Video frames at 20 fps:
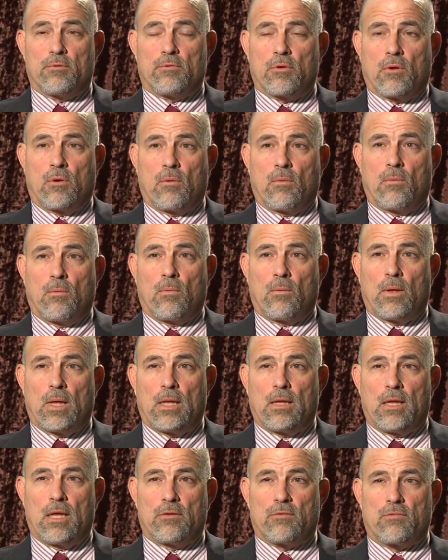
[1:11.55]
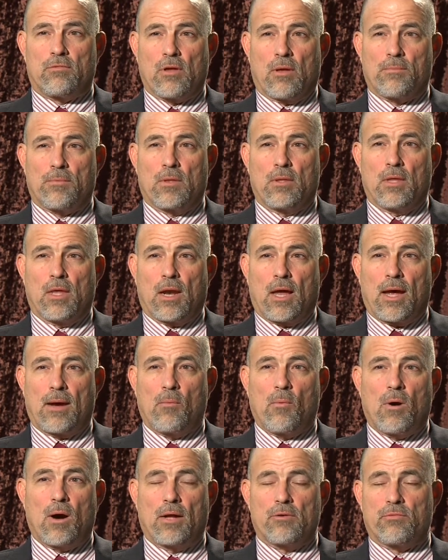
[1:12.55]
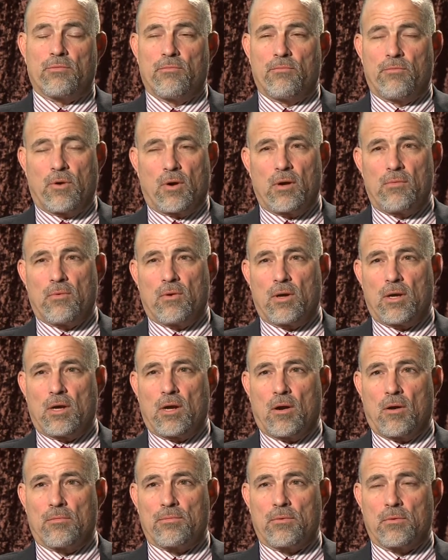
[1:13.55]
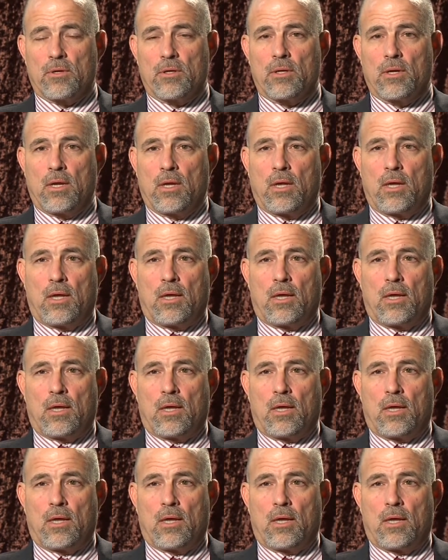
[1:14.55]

and so it's something that I watch very, very carefully.